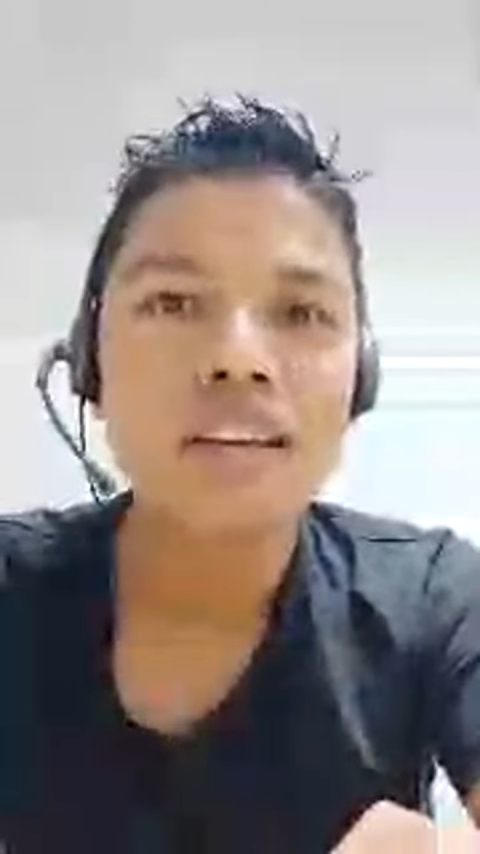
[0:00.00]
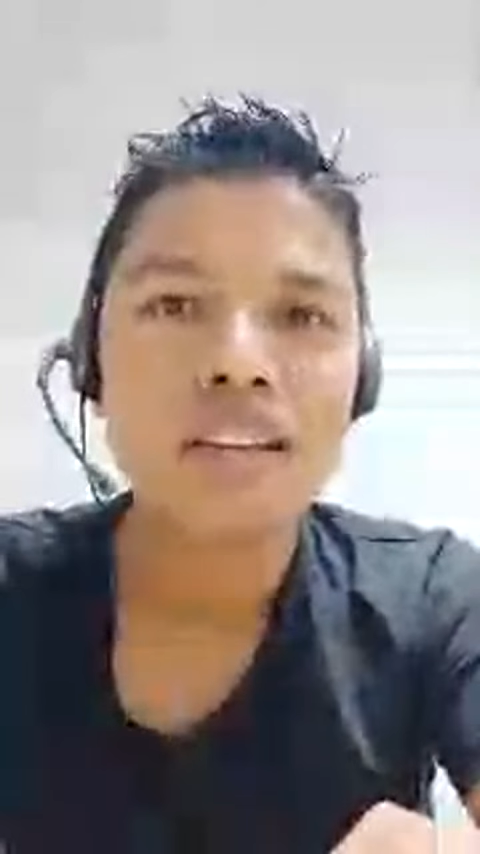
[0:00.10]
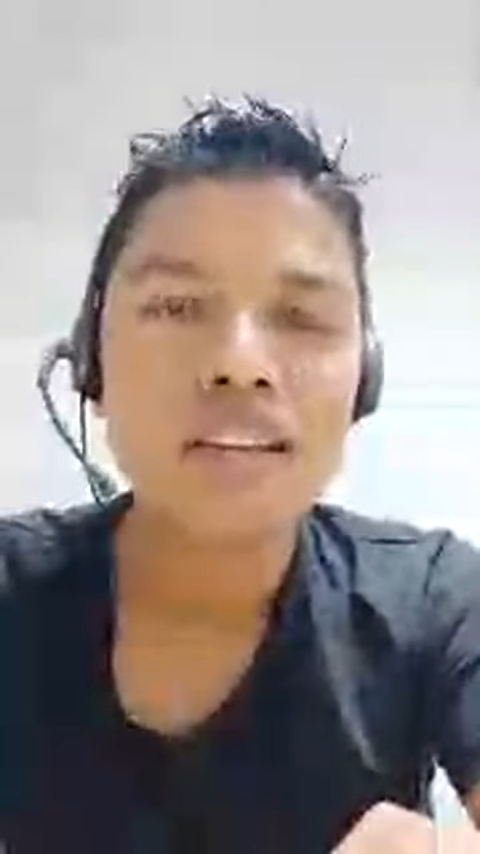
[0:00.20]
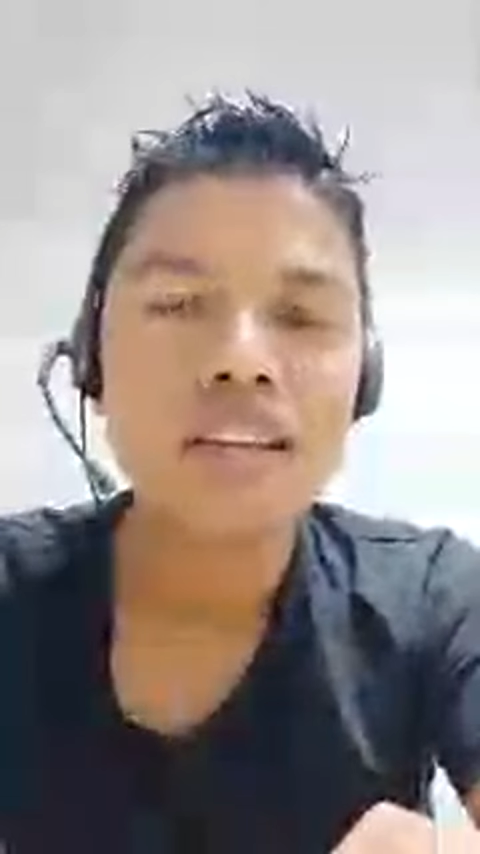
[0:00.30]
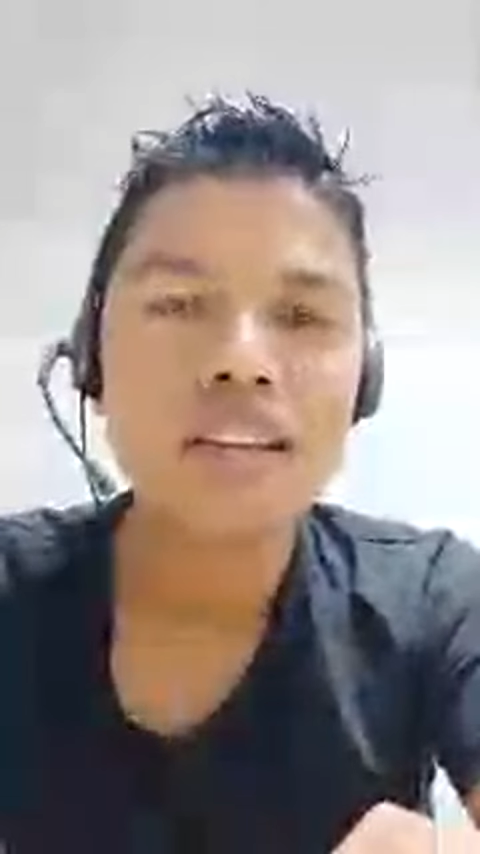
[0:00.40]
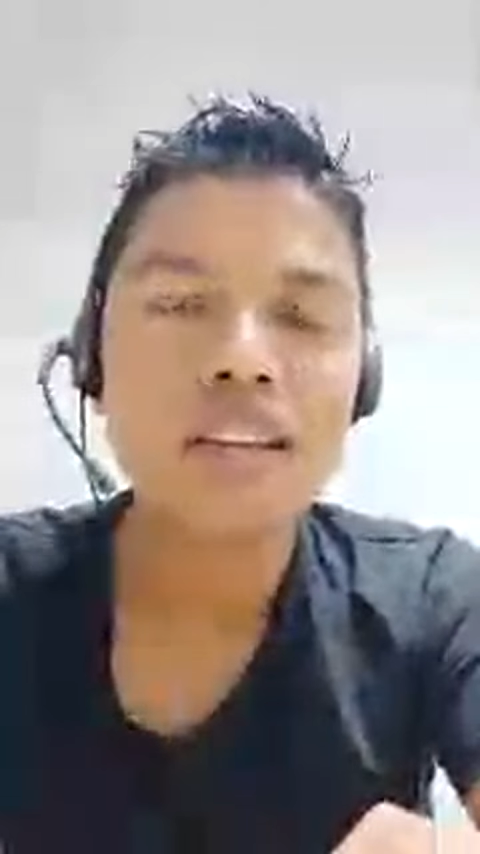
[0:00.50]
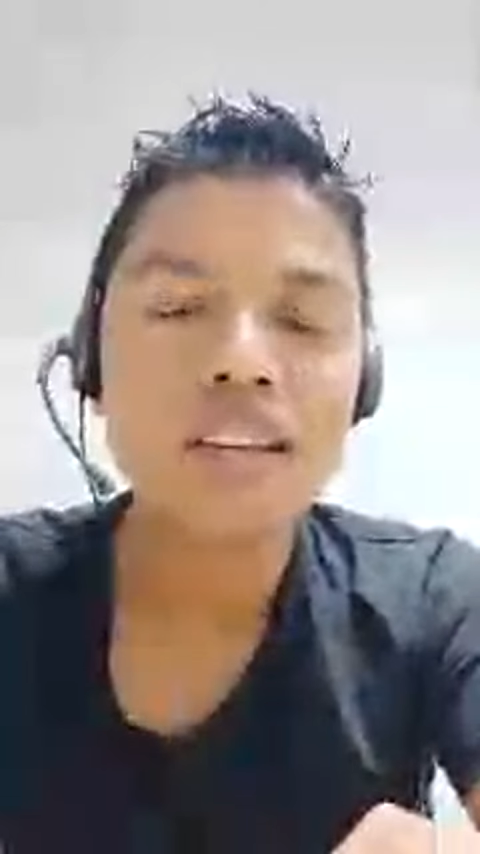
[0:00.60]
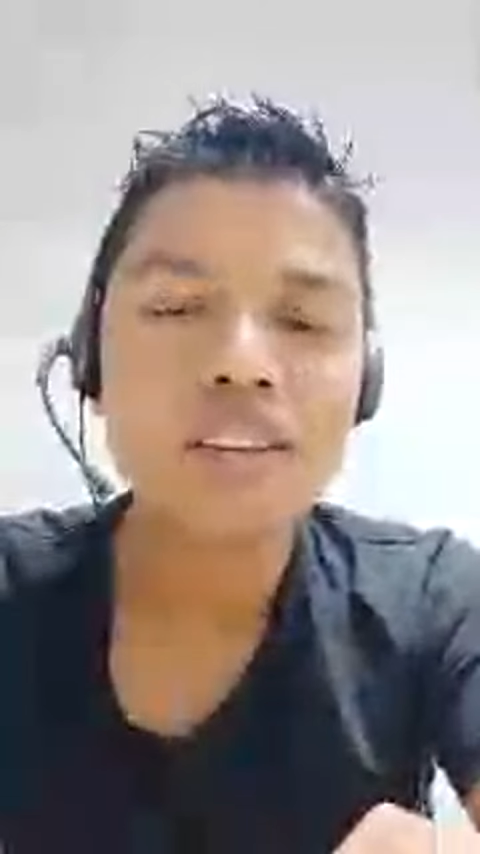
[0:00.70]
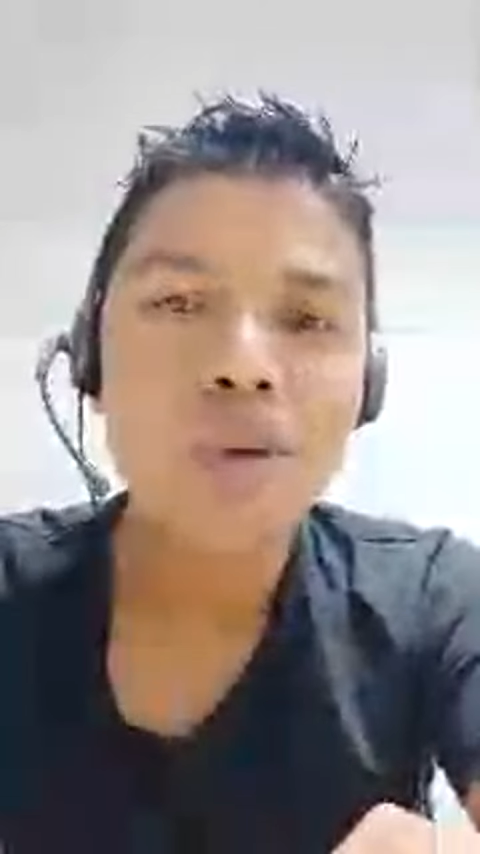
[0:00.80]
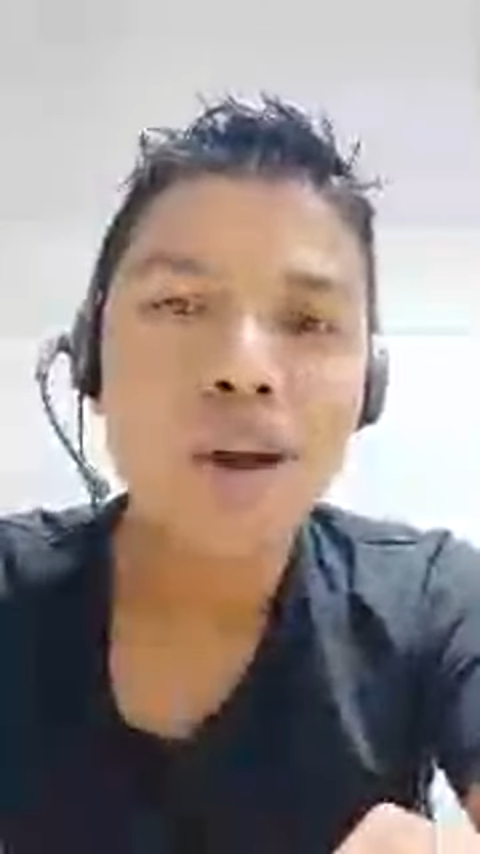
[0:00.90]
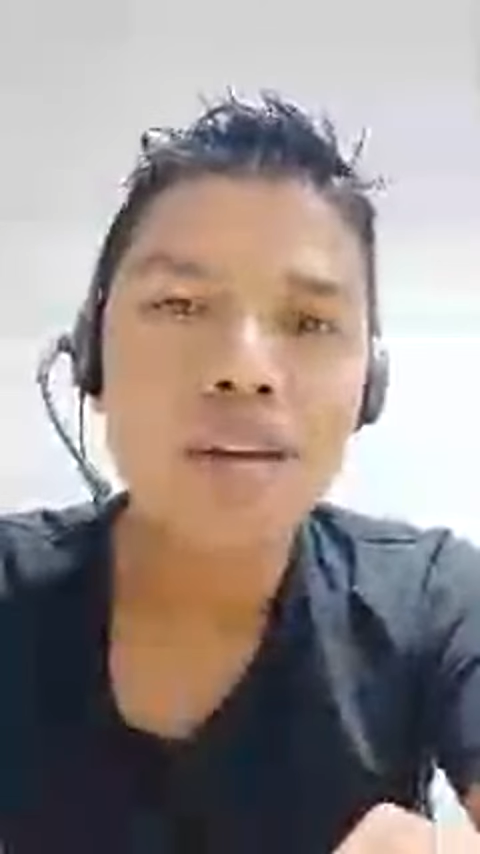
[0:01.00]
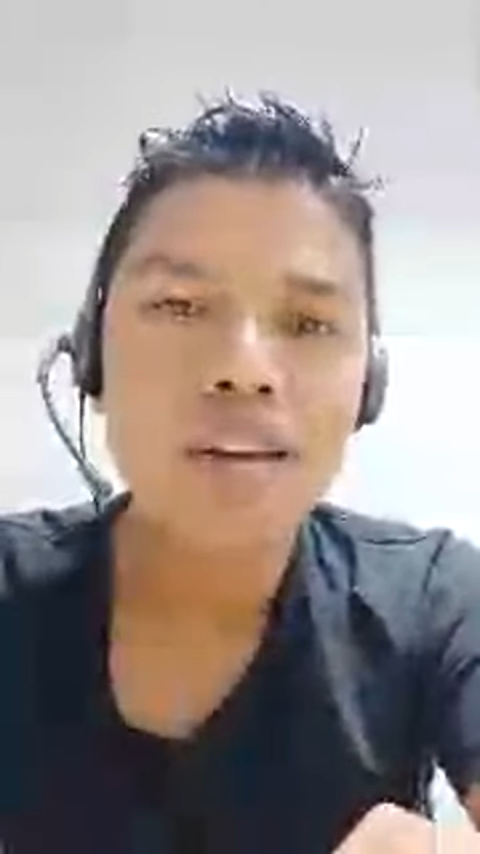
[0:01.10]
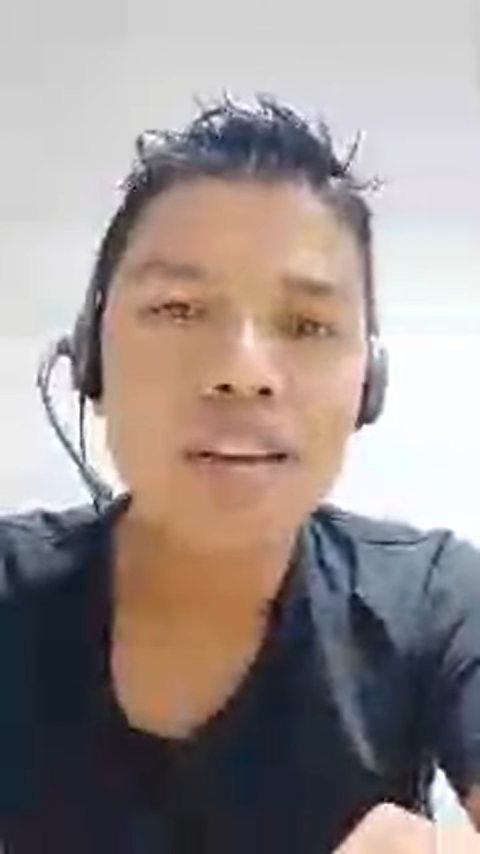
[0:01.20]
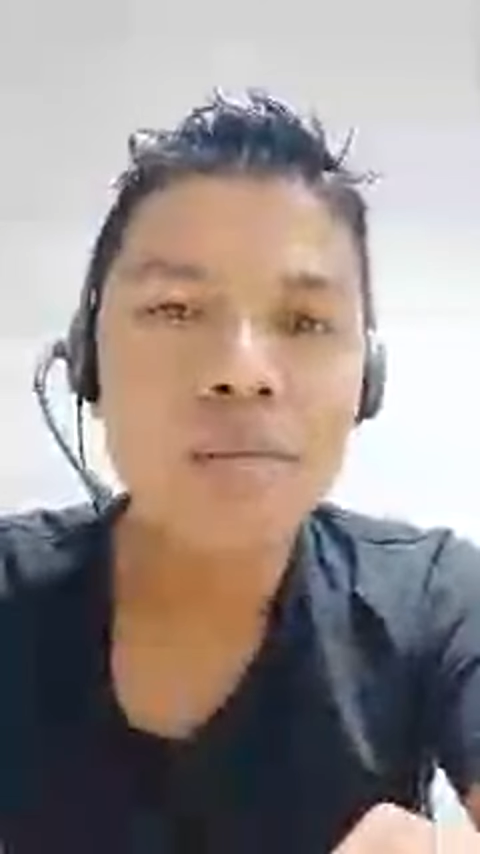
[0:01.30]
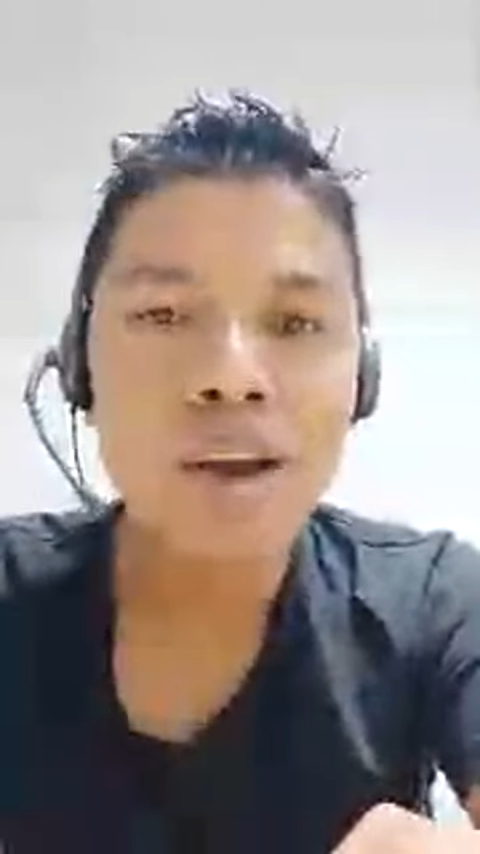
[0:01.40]
Ivan,
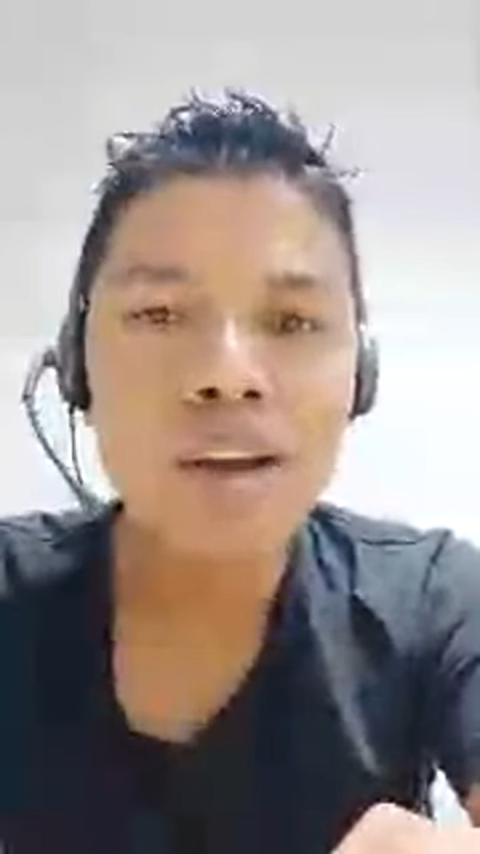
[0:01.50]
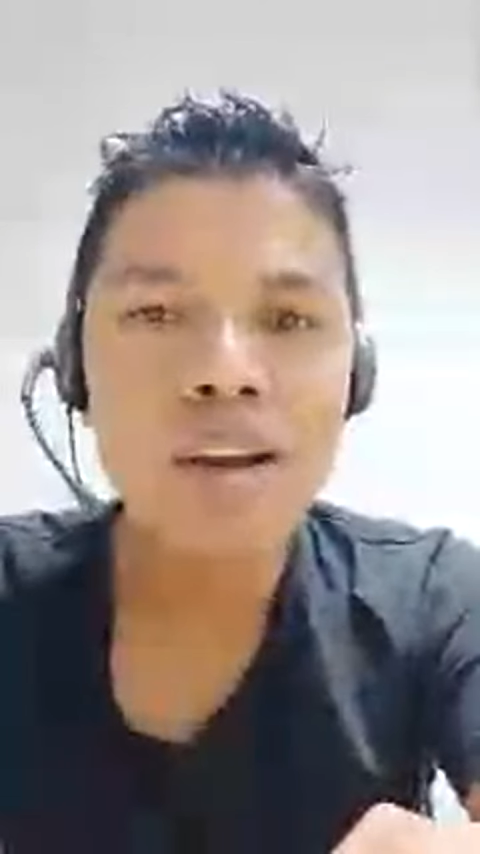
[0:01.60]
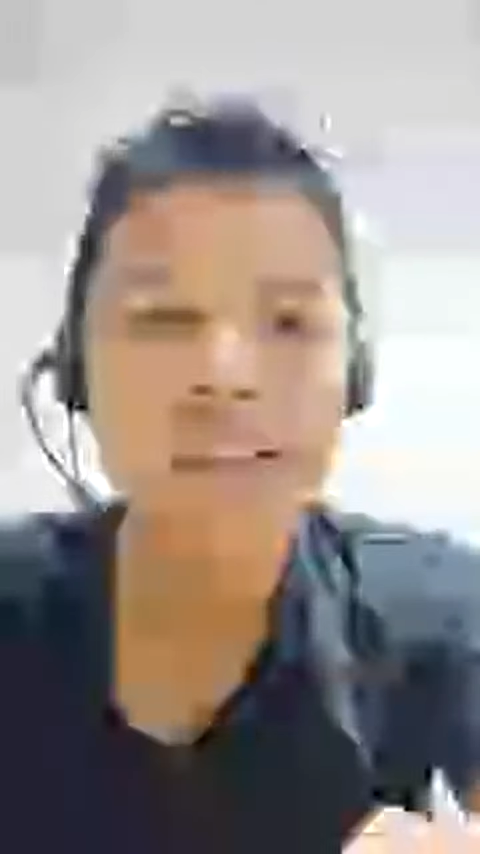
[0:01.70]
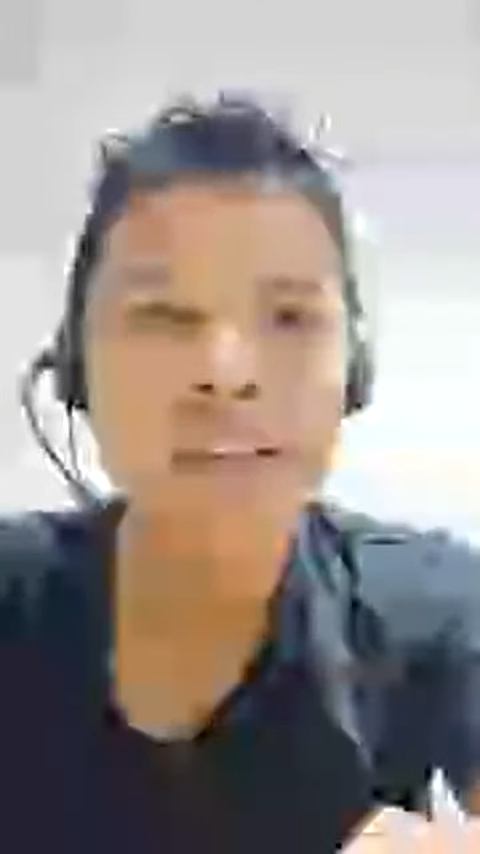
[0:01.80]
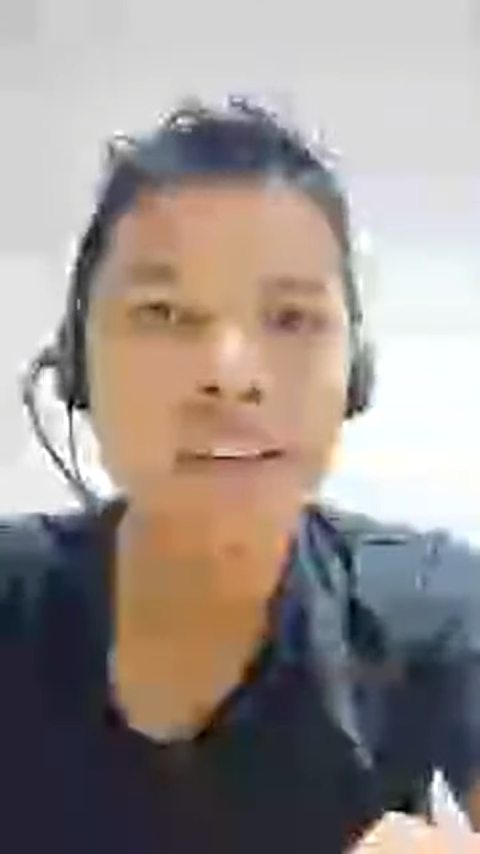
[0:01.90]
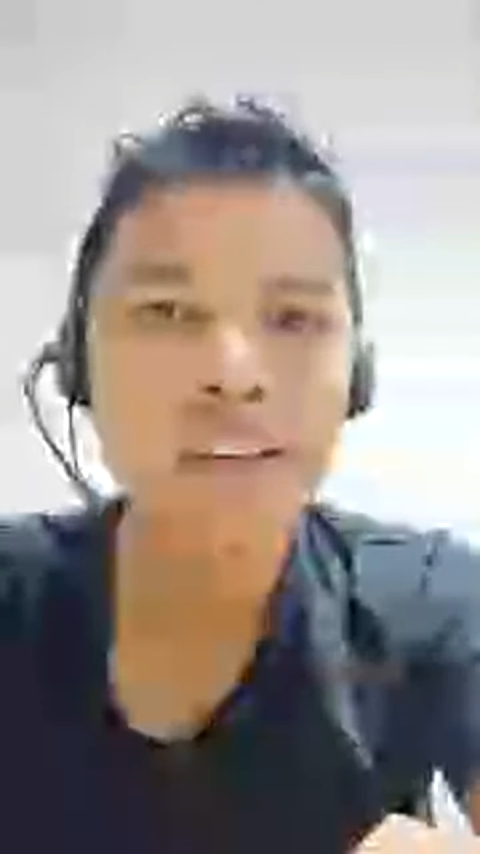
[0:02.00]
I think.